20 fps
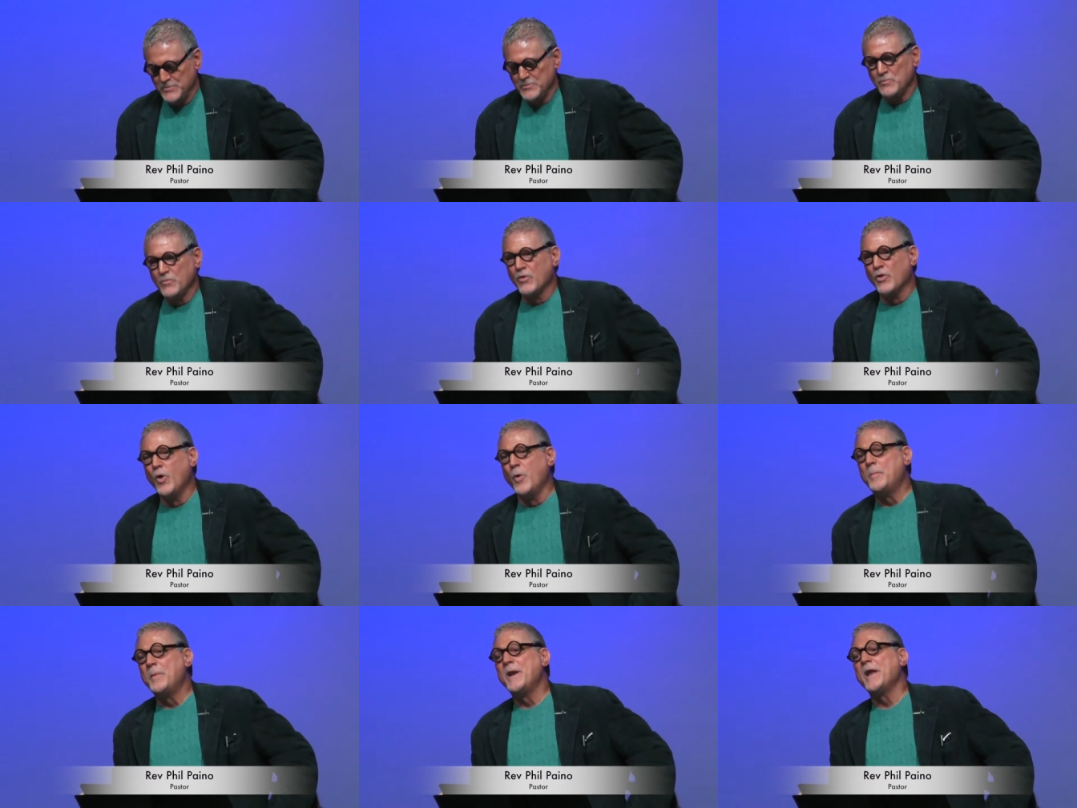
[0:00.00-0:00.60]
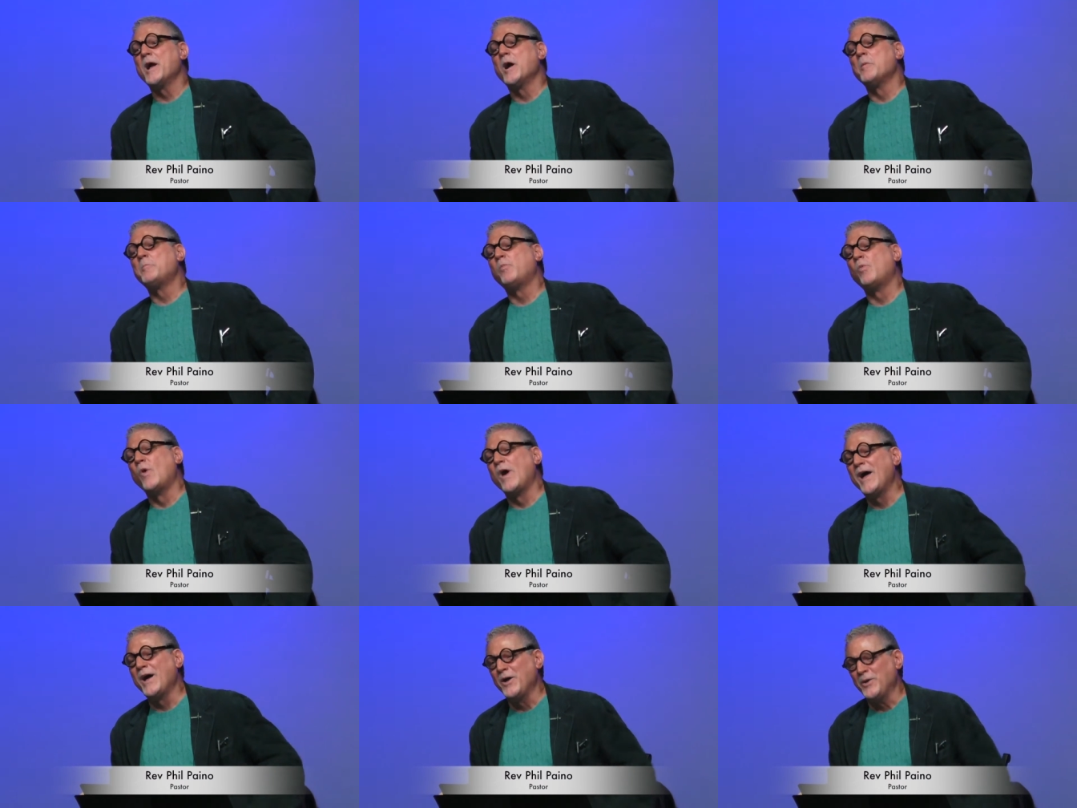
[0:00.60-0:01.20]
We're opening up
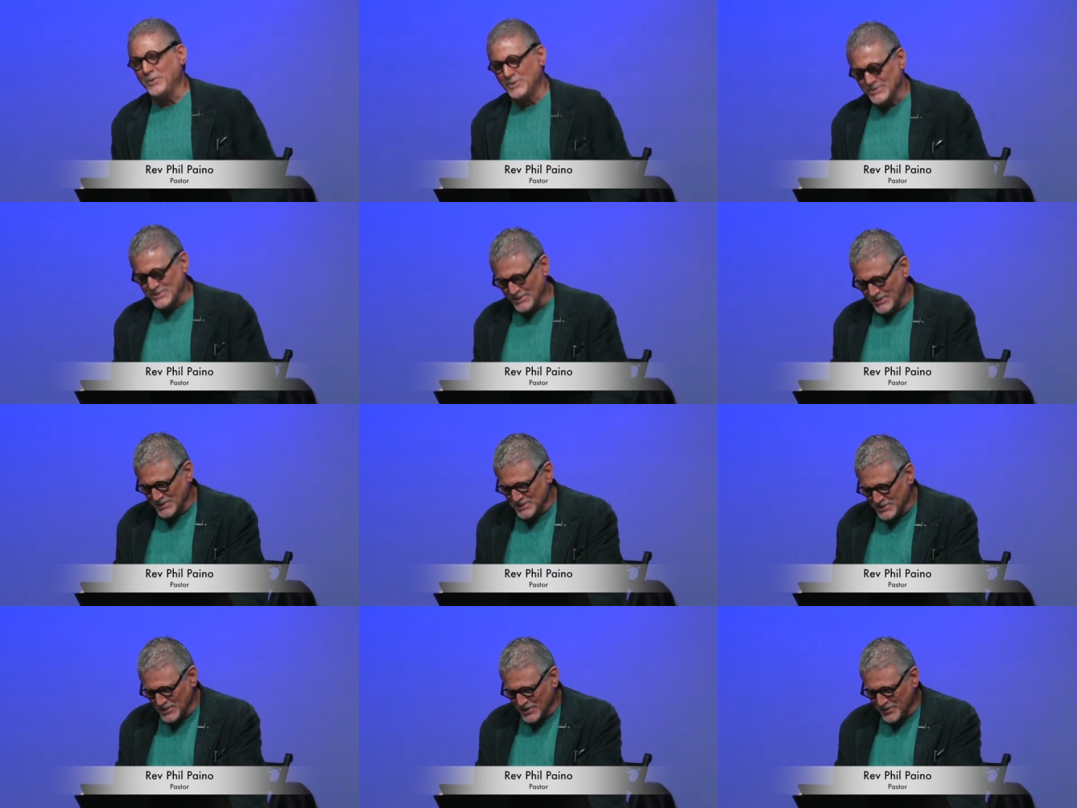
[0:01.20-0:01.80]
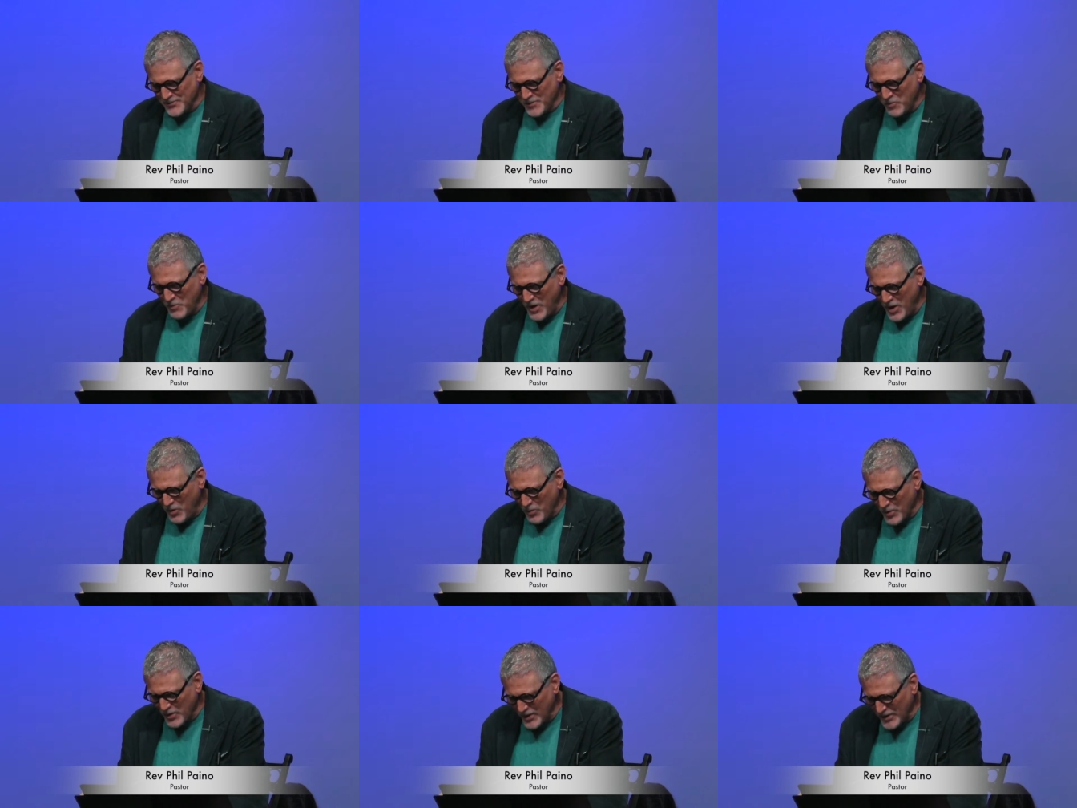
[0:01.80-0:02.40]
wells. Let's look at the
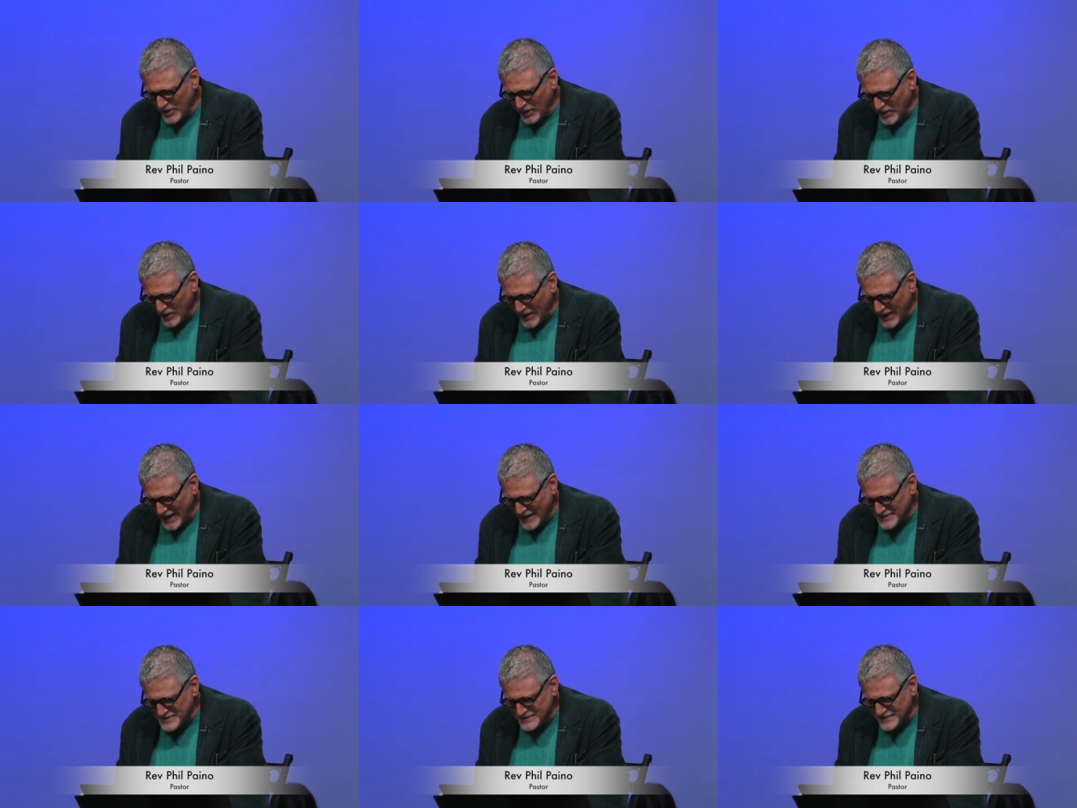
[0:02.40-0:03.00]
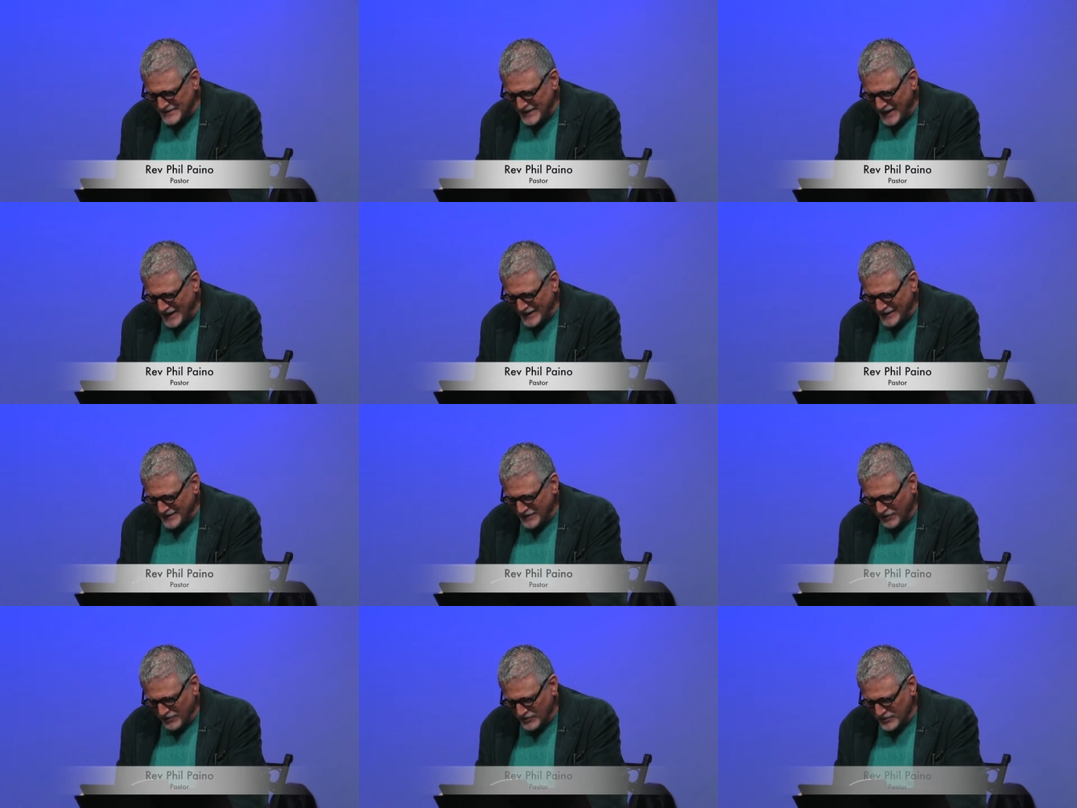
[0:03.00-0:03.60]
well we're going to look at
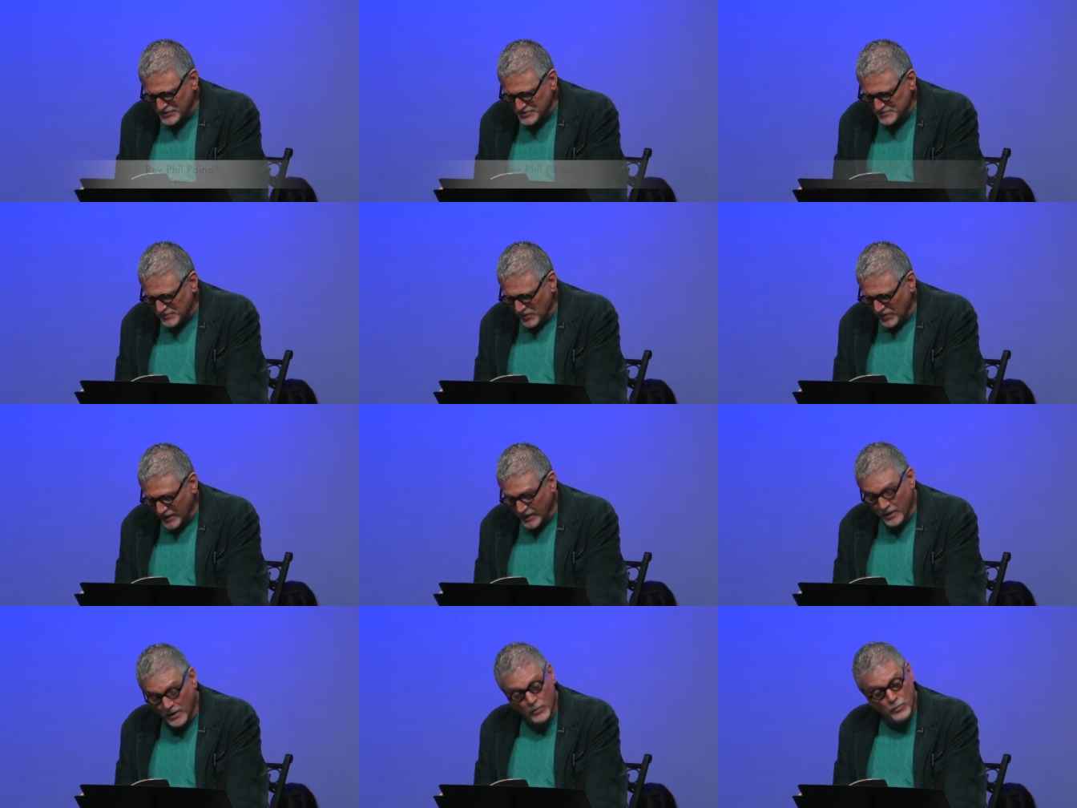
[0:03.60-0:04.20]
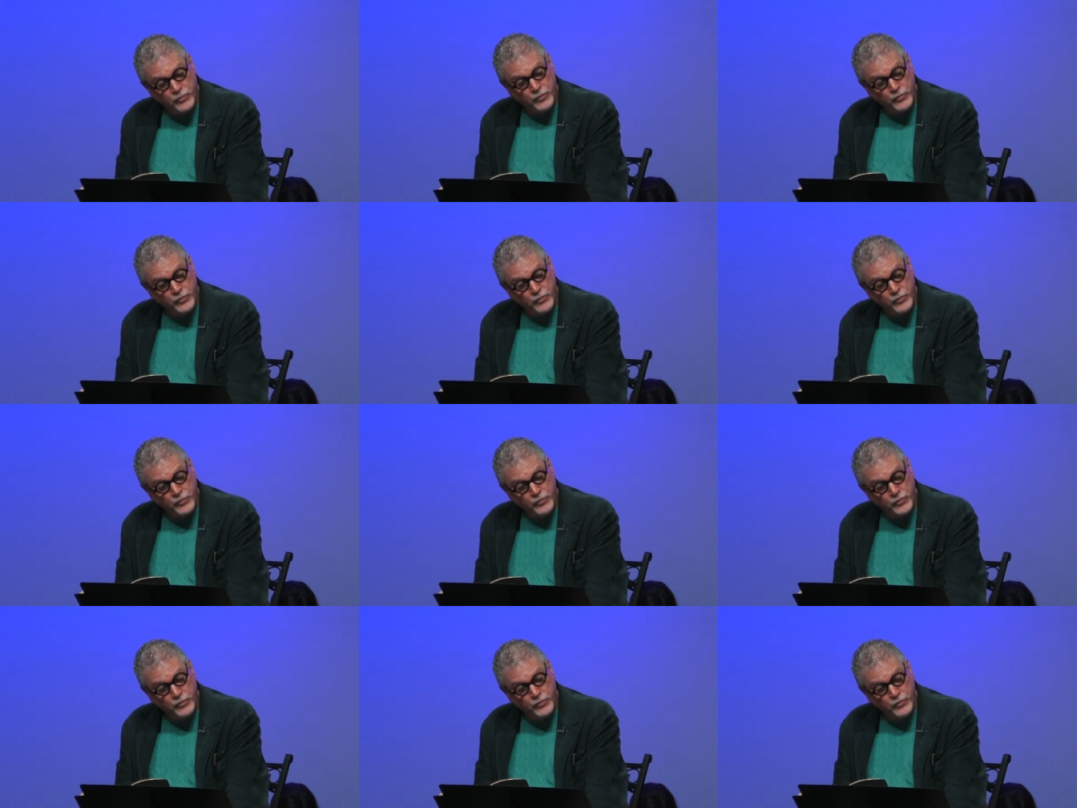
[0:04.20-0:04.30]
tonight, or this morning